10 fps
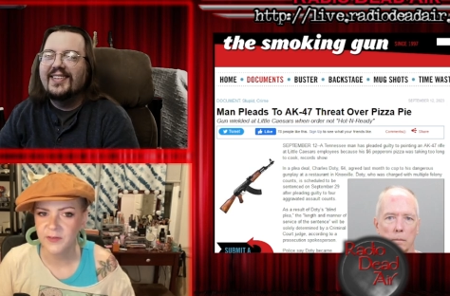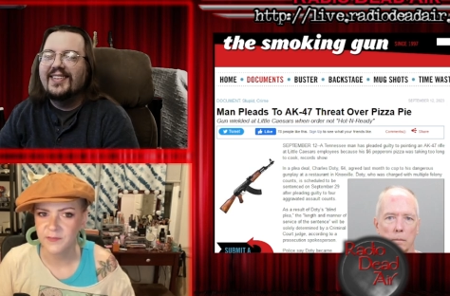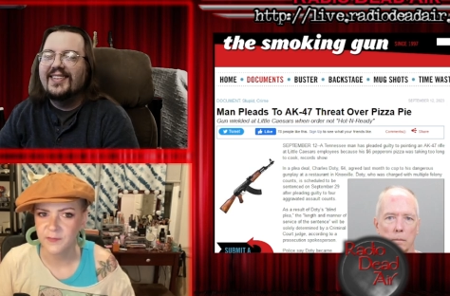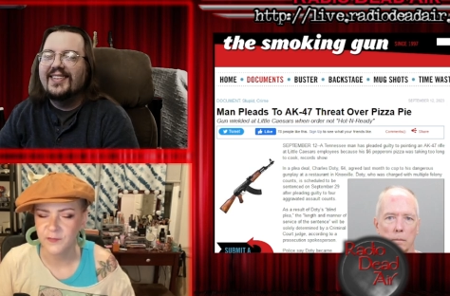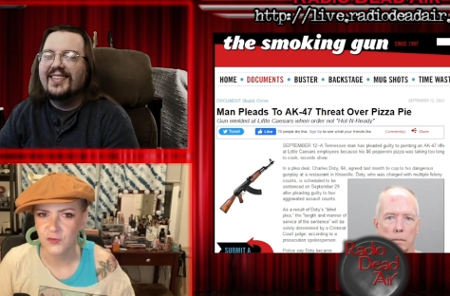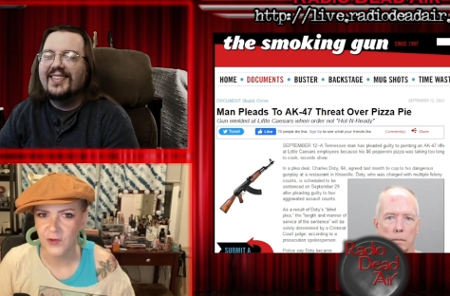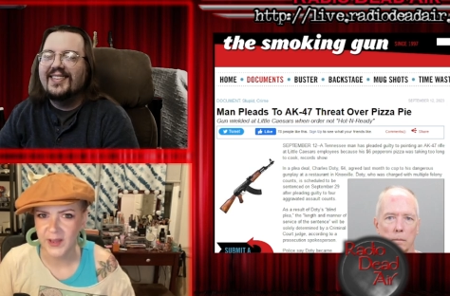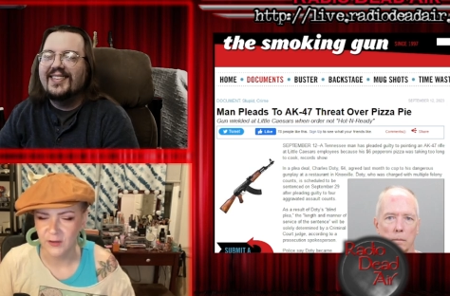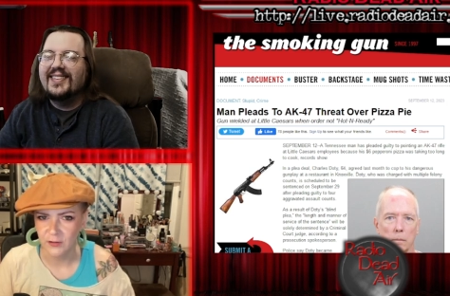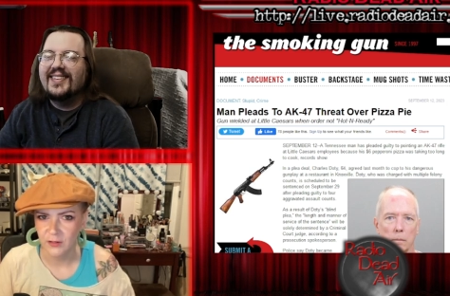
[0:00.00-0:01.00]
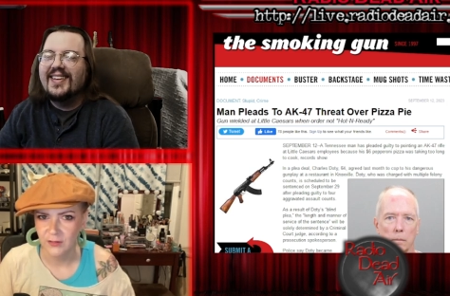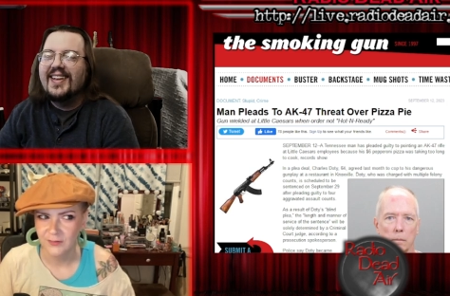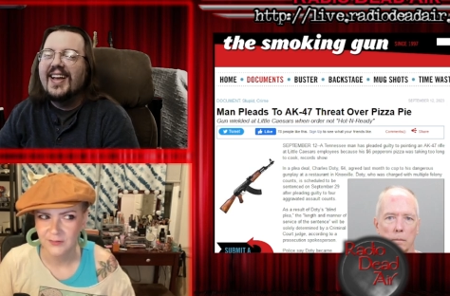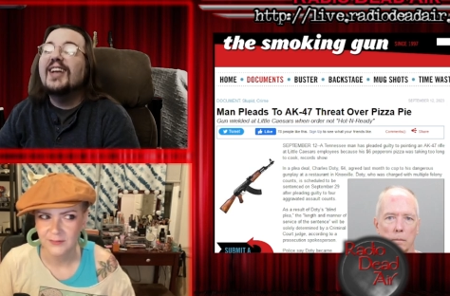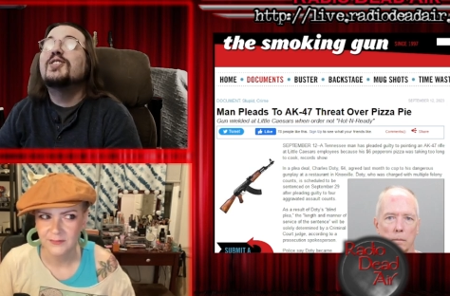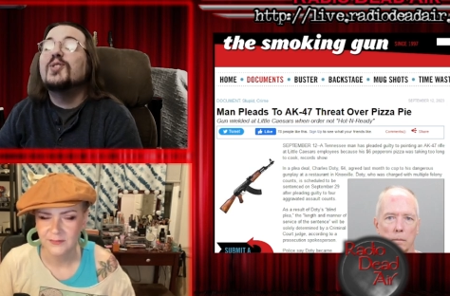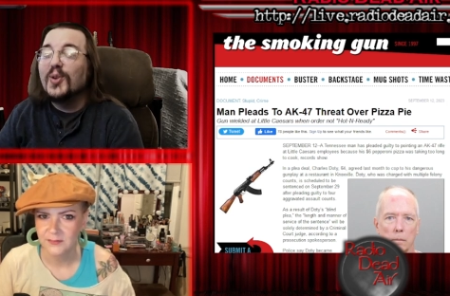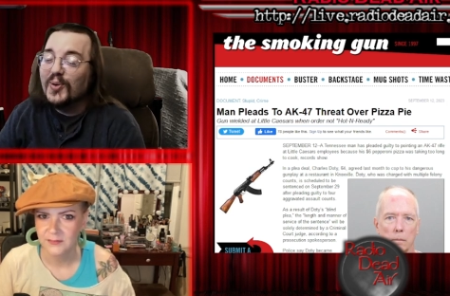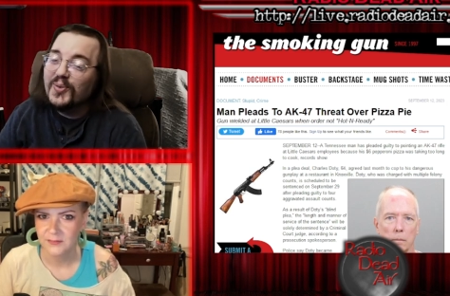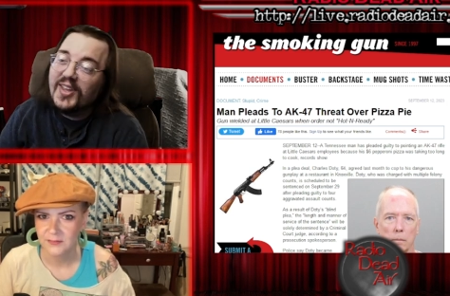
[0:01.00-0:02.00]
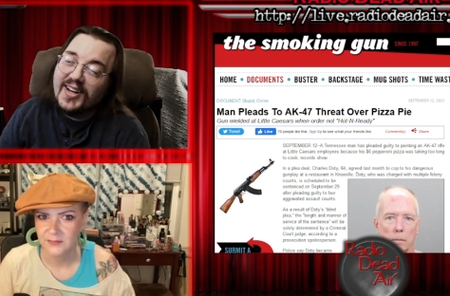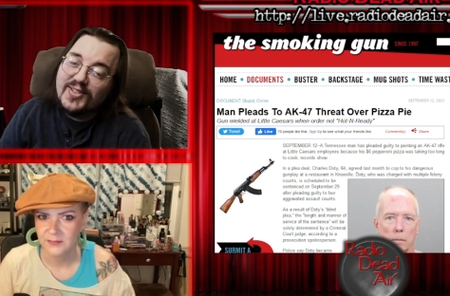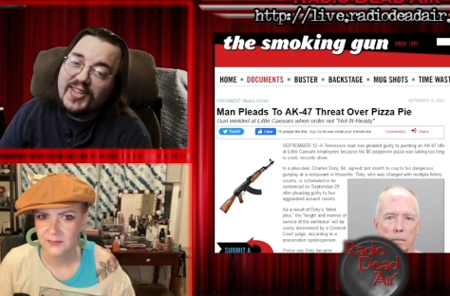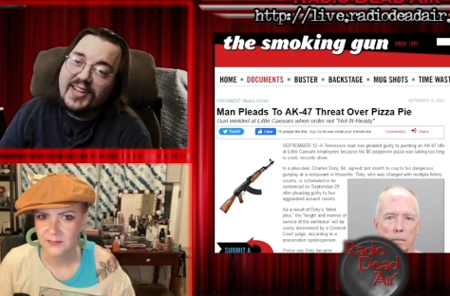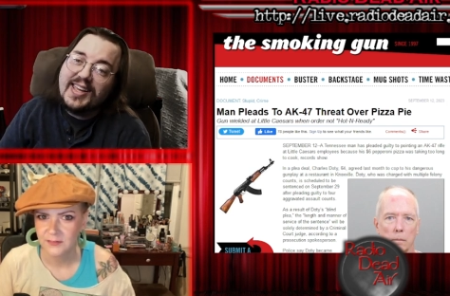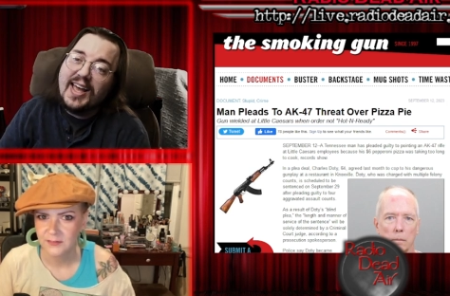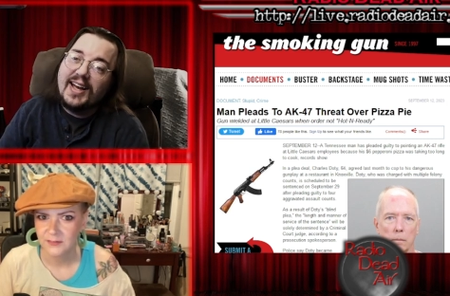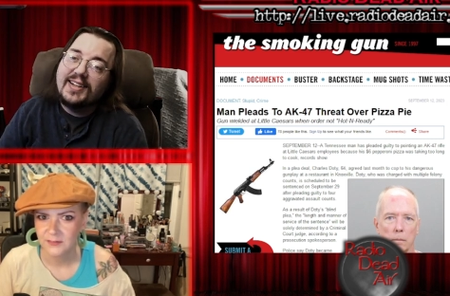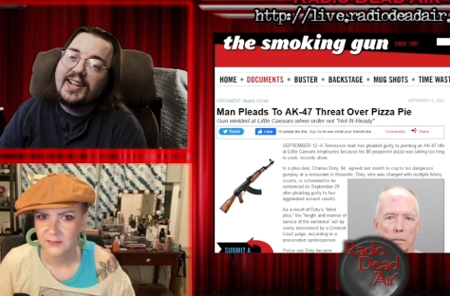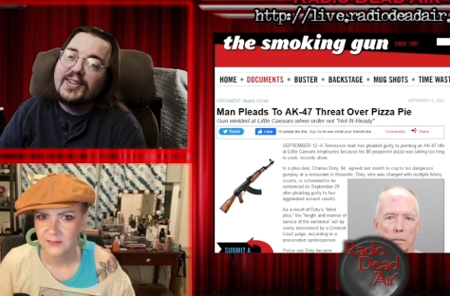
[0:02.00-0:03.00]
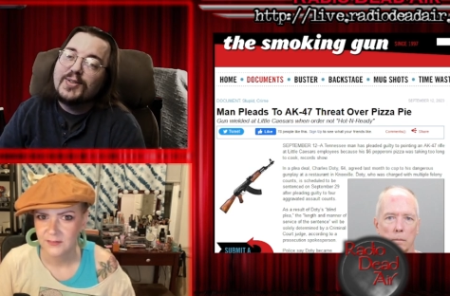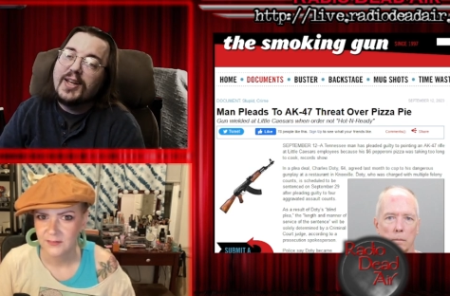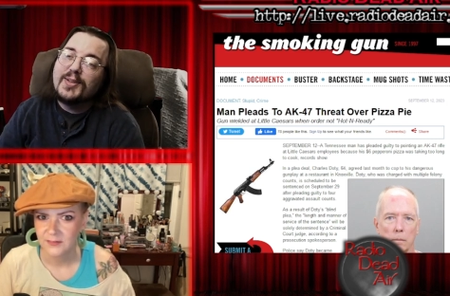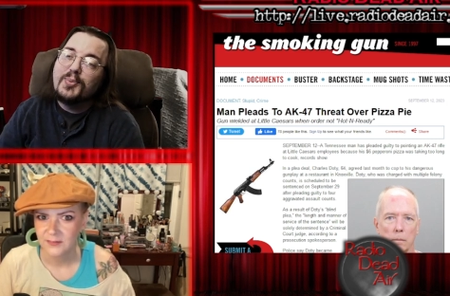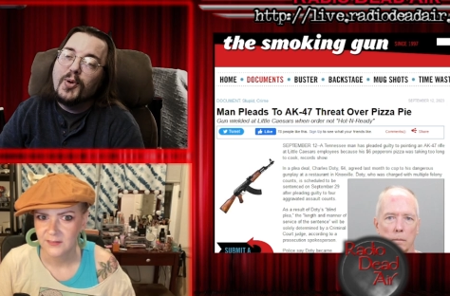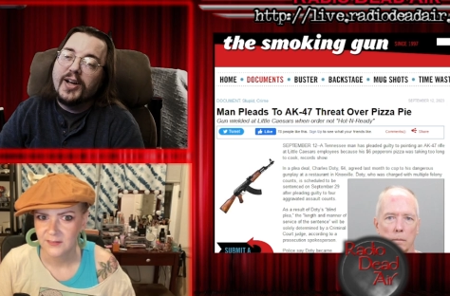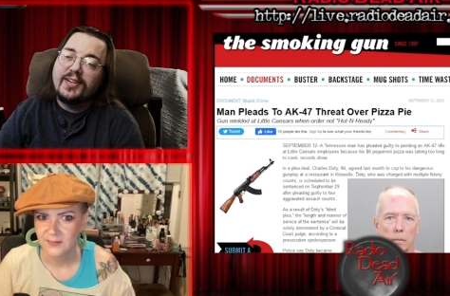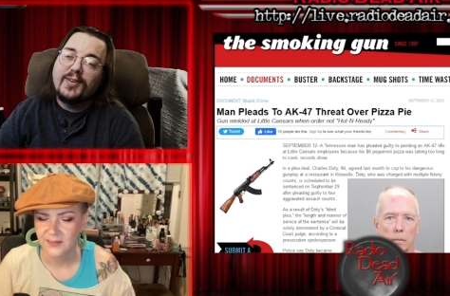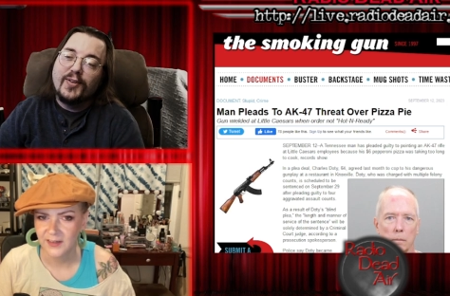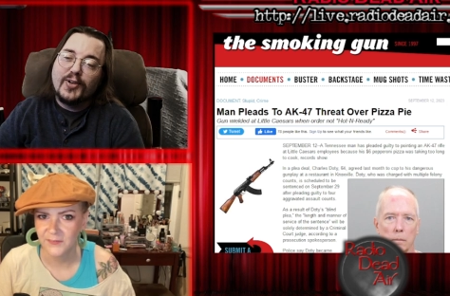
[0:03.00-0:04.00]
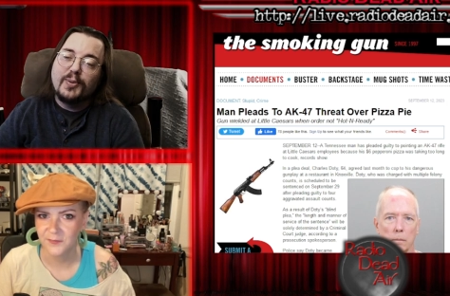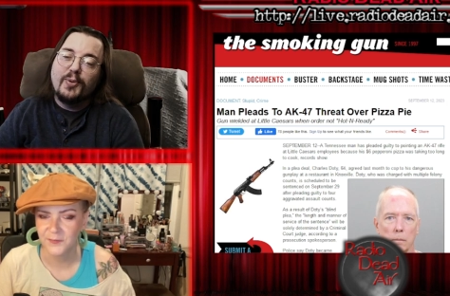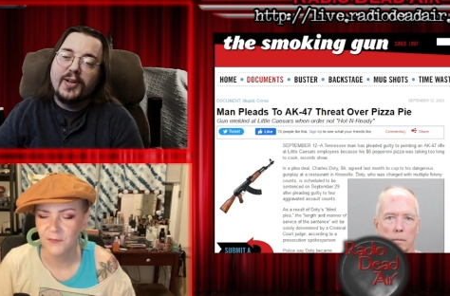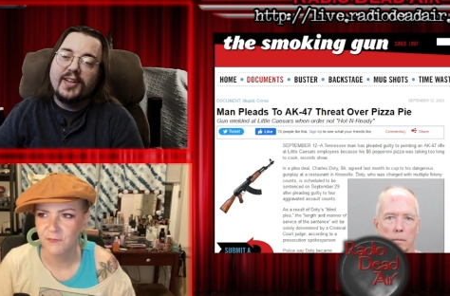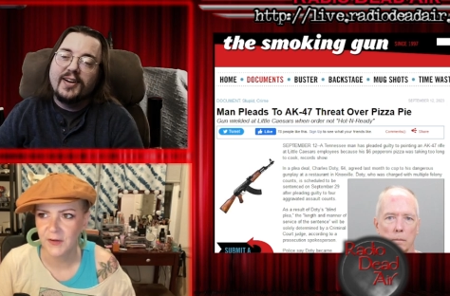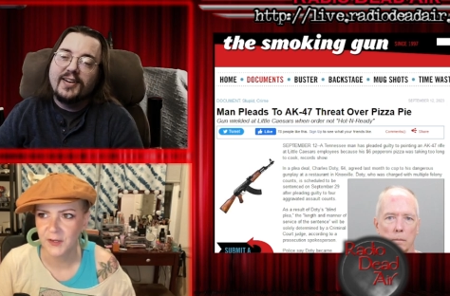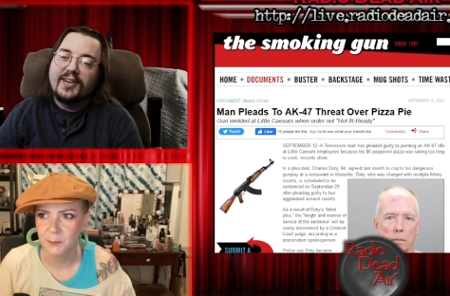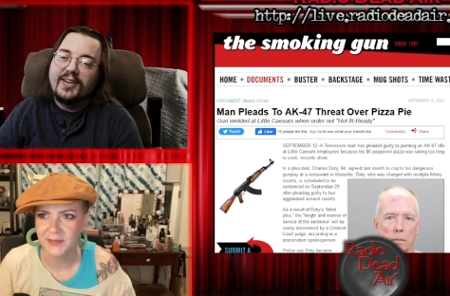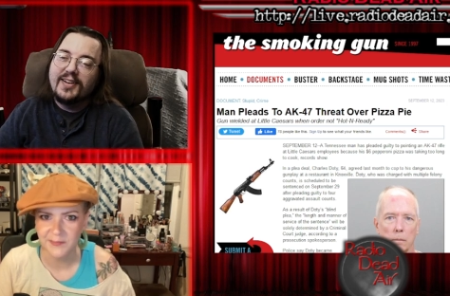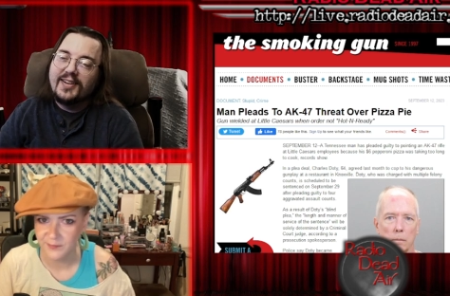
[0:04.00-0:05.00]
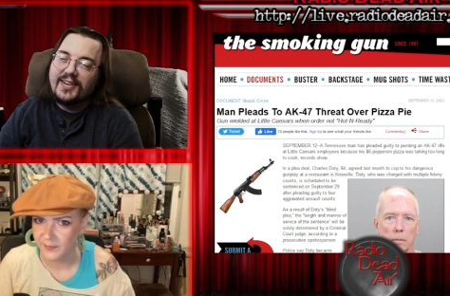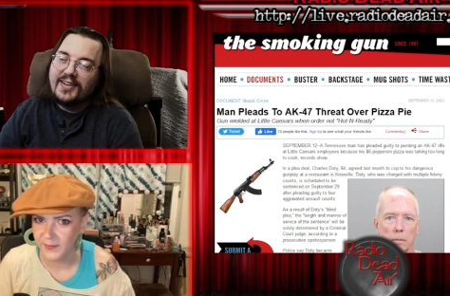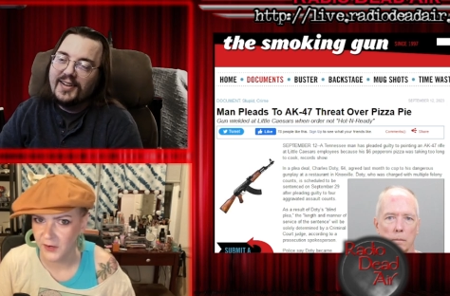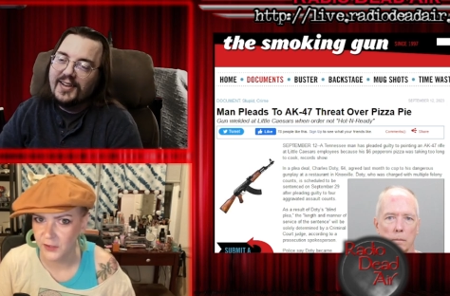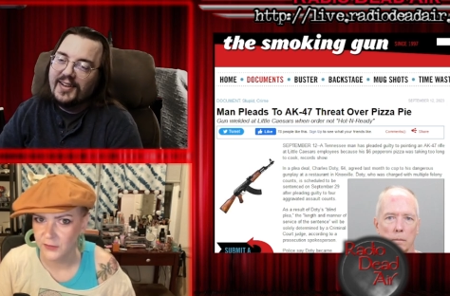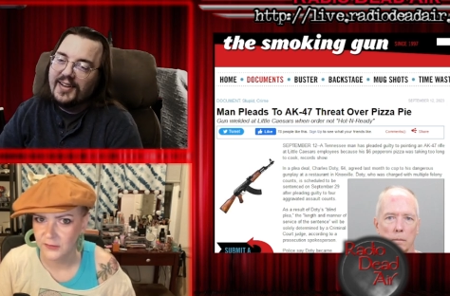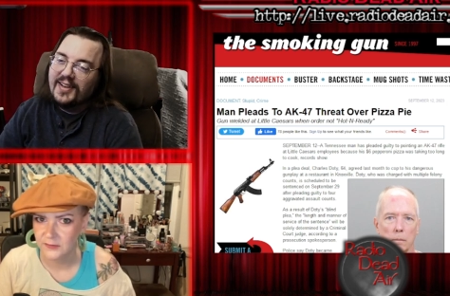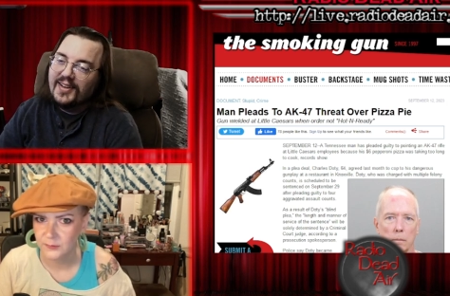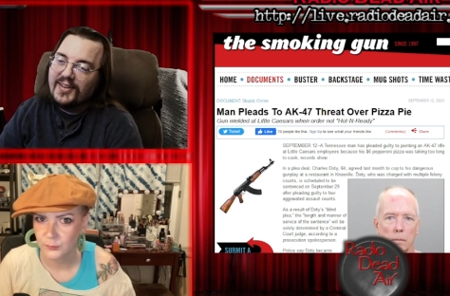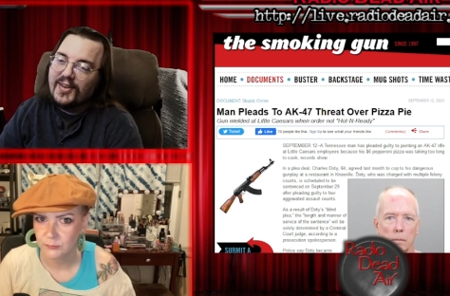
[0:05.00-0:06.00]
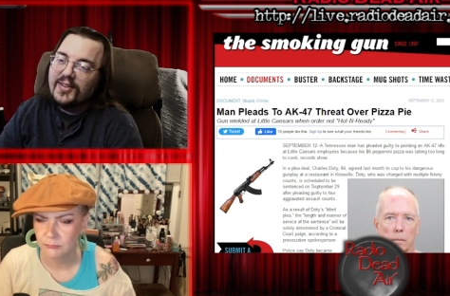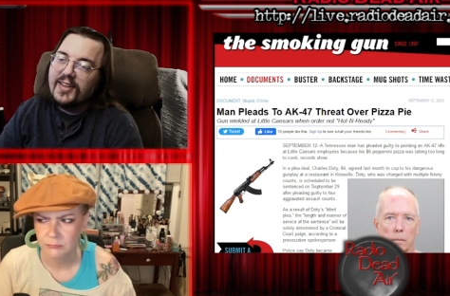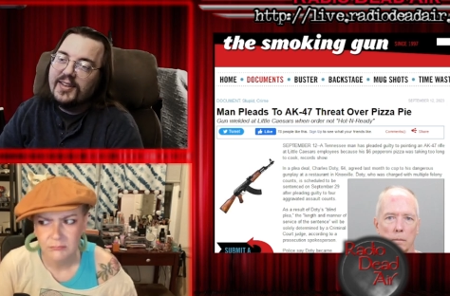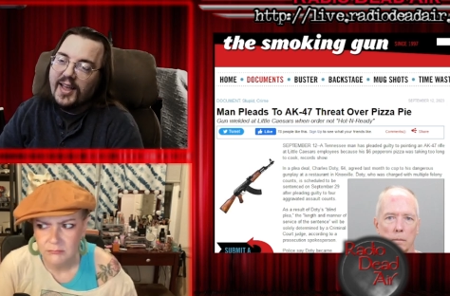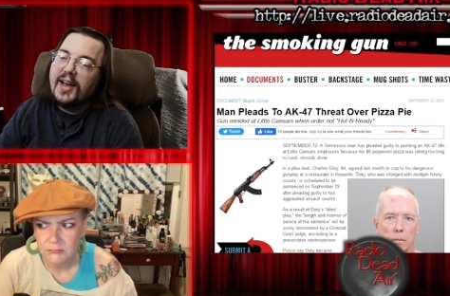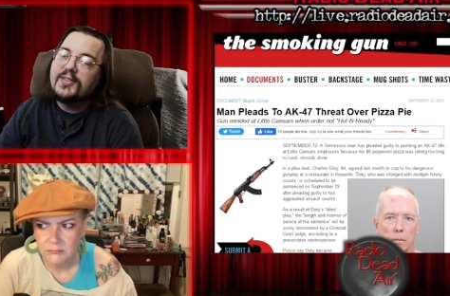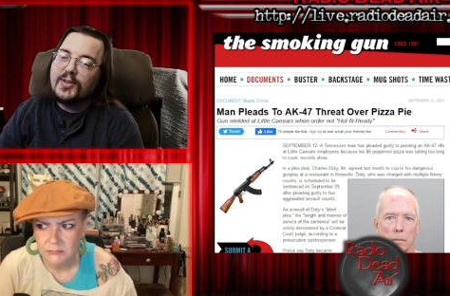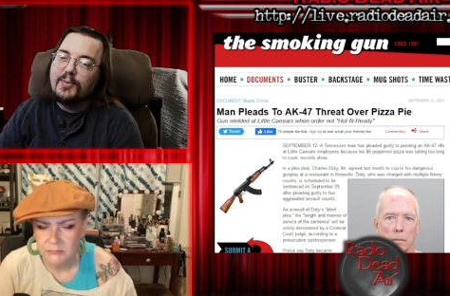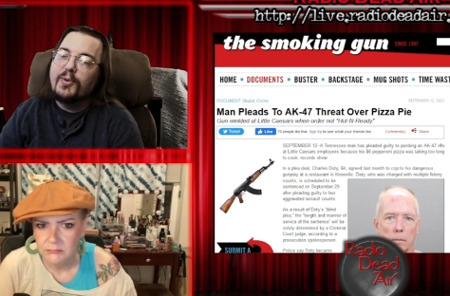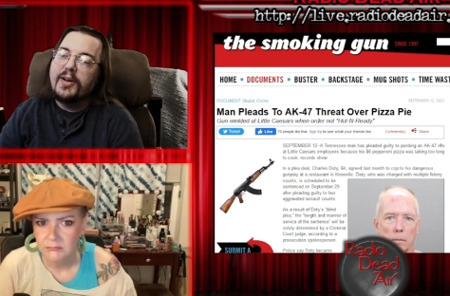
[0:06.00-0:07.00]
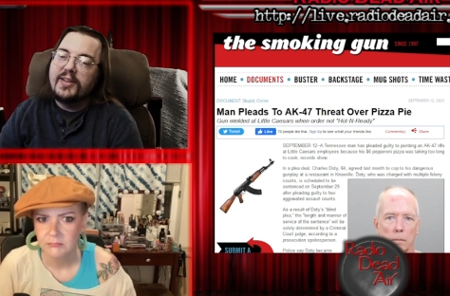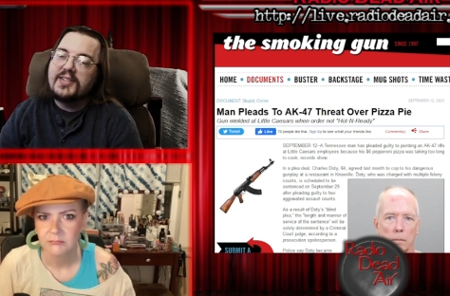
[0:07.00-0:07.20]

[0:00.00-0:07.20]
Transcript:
Speaker 1: because it's jail.
Speaker 2: That's true. That is, uh, yeah, that is that is point. You have a good point.
Speaker 1: There's no fucking pizza there.
Speaker 2: Yeah, that's a good point. That's an